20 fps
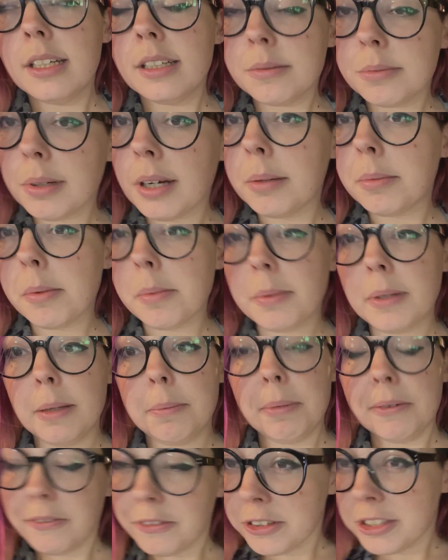Probably,
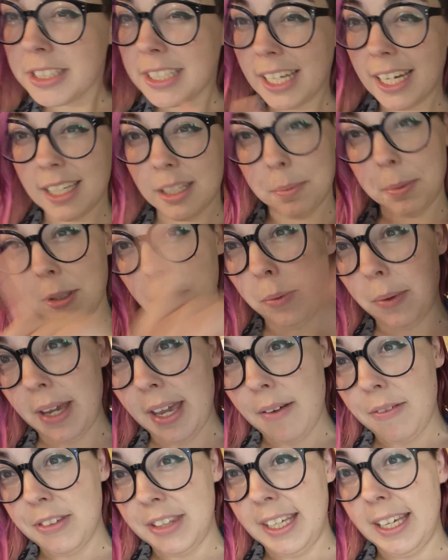but first I gotta put away
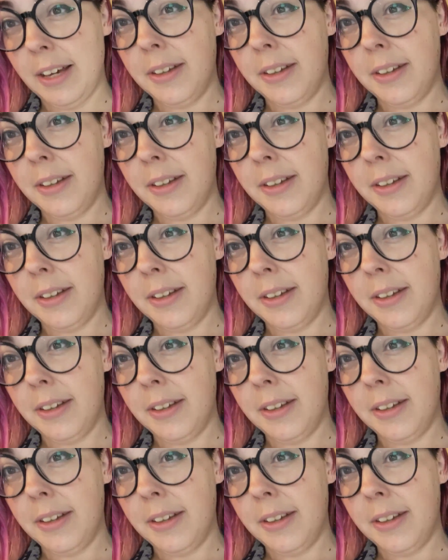everything